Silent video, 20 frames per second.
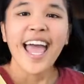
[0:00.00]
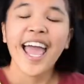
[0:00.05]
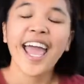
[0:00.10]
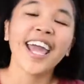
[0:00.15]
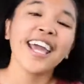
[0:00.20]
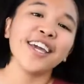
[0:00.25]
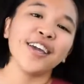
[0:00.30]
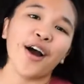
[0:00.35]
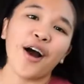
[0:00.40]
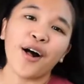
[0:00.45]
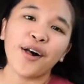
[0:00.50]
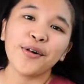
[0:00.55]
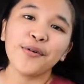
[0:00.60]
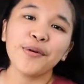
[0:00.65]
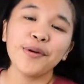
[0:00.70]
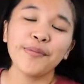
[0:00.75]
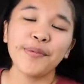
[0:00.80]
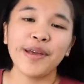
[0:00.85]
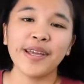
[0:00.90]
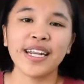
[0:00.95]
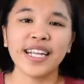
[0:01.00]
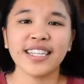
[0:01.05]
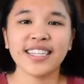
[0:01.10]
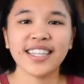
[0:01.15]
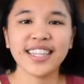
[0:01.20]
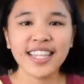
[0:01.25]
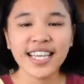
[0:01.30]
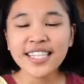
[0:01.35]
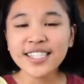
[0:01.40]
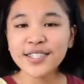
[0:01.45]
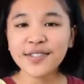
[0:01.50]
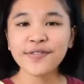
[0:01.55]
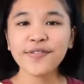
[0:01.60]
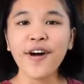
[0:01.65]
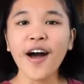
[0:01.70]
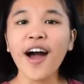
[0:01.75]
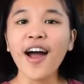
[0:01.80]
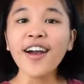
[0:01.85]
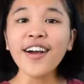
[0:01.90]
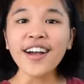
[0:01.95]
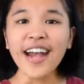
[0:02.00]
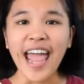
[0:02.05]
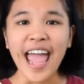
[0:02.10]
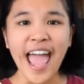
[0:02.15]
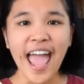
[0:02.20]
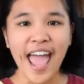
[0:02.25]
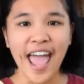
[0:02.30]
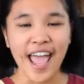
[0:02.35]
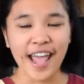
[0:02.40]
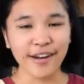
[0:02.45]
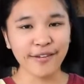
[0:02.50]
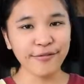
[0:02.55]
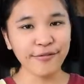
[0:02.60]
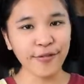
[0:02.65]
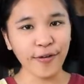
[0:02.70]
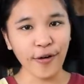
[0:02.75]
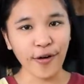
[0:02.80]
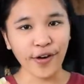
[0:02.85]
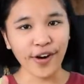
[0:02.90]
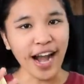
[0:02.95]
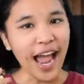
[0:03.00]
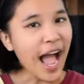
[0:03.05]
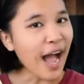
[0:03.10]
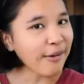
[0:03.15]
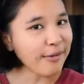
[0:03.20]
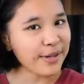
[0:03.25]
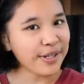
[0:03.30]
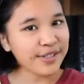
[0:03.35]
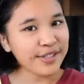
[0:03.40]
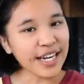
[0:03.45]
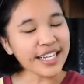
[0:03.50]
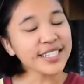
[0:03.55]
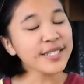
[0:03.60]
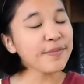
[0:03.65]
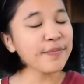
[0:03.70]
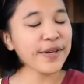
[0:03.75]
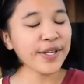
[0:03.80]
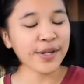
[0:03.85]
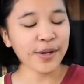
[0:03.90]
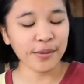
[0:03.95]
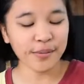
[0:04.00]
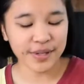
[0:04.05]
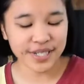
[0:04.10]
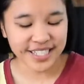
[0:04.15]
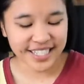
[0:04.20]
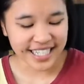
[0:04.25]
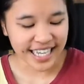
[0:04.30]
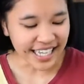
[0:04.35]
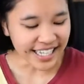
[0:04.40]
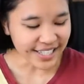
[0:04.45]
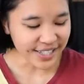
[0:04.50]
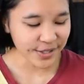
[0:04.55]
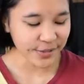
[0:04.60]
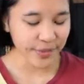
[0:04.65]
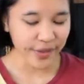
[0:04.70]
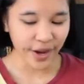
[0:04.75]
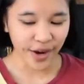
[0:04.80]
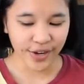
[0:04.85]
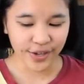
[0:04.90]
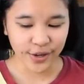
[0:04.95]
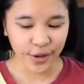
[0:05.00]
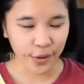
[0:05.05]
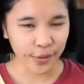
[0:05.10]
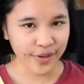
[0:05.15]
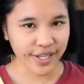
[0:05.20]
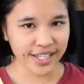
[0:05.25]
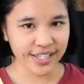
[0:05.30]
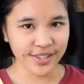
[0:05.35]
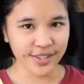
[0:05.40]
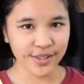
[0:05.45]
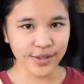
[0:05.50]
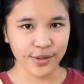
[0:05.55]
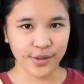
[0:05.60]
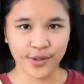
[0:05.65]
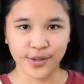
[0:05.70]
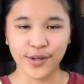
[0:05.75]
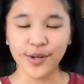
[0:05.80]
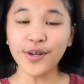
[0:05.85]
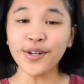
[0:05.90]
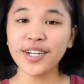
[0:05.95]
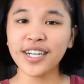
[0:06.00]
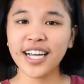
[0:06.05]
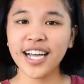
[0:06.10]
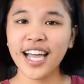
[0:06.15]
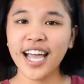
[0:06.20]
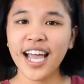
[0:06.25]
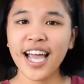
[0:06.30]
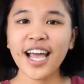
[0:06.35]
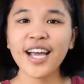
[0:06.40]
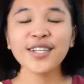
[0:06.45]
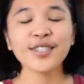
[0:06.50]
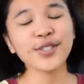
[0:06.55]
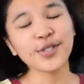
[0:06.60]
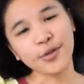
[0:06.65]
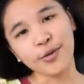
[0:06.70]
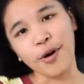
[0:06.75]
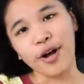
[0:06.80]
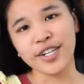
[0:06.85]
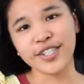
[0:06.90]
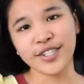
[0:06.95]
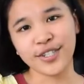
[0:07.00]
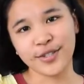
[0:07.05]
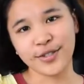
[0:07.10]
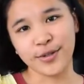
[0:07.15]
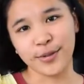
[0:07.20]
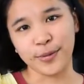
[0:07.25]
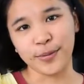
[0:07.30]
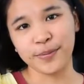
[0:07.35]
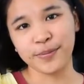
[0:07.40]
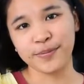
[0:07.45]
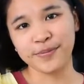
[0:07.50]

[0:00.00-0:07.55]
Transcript: Hey y'all, we made it this far, and for our recipe number 6, we are going to cook squash soup.